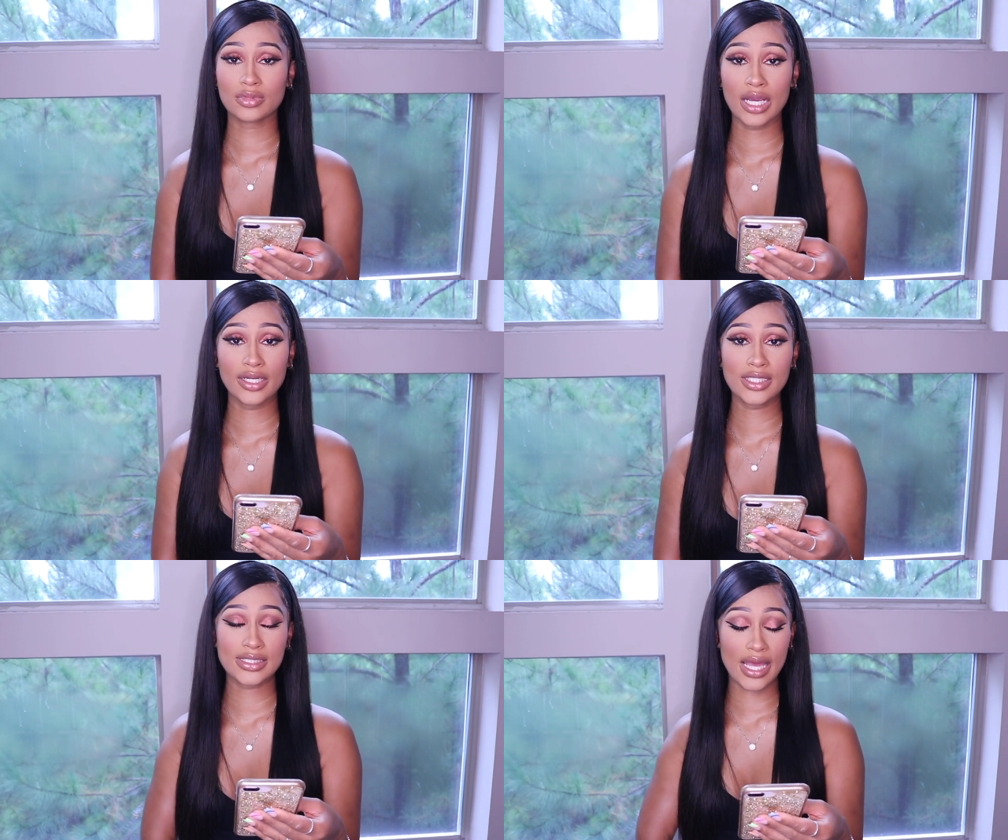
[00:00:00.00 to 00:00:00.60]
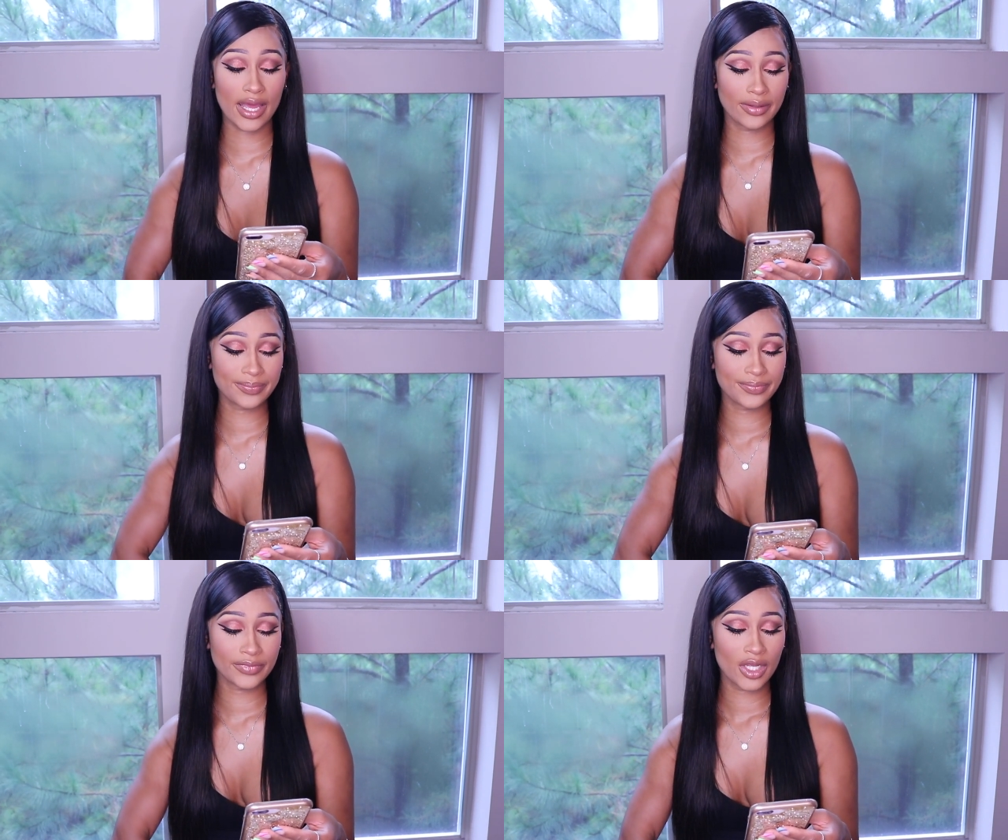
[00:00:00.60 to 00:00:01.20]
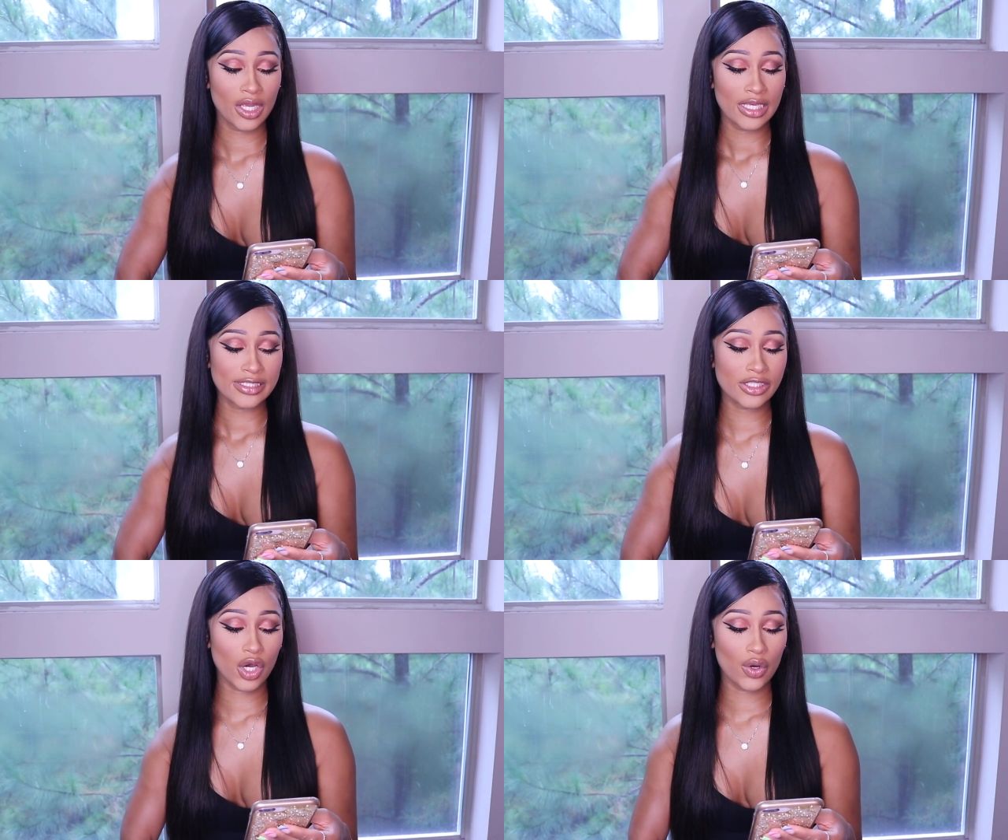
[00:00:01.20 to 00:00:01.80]
I need that.
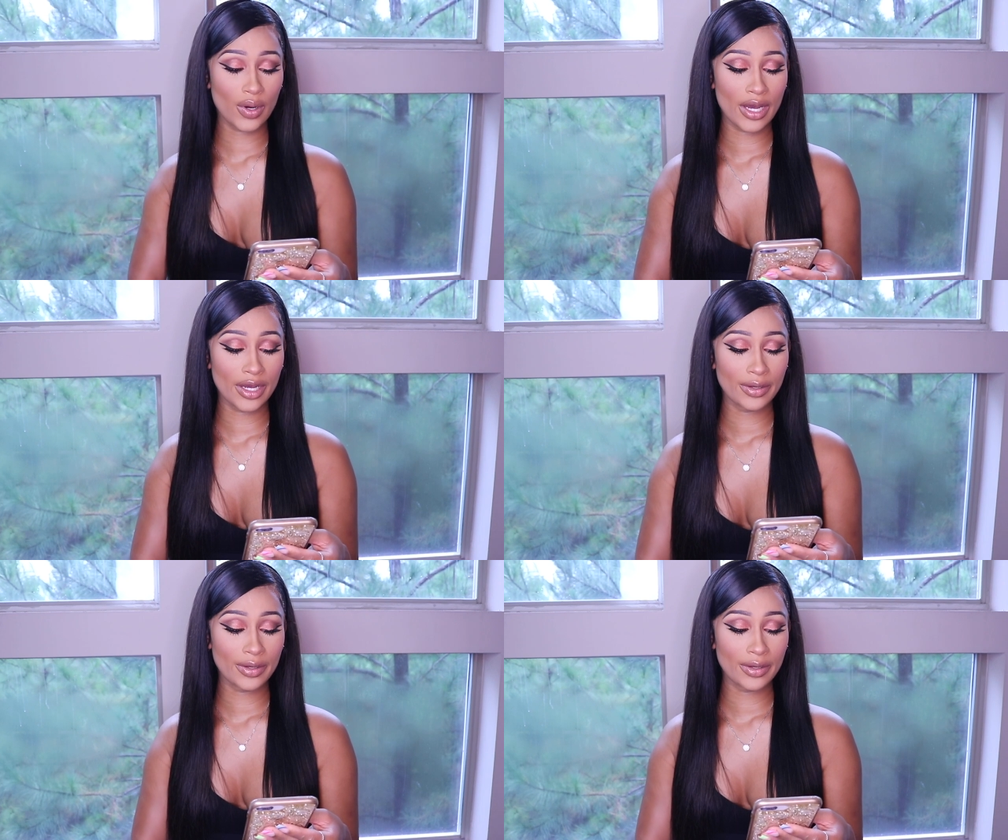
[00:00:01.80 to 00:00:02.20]
So,